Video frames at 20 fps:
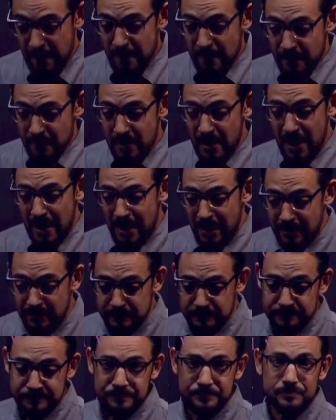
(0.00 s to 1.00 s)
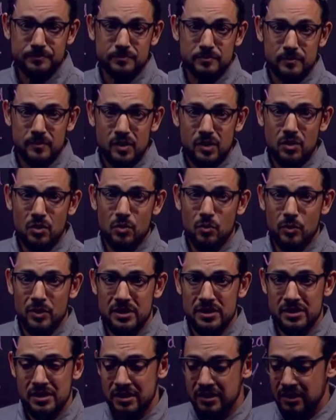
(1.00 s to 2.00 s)
that we
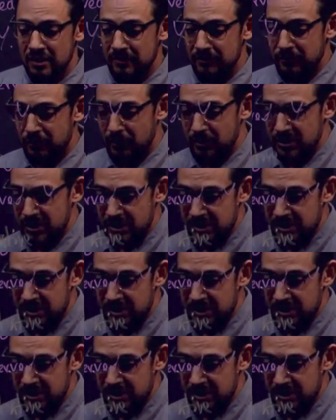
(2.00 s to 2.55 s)
see the unfortunate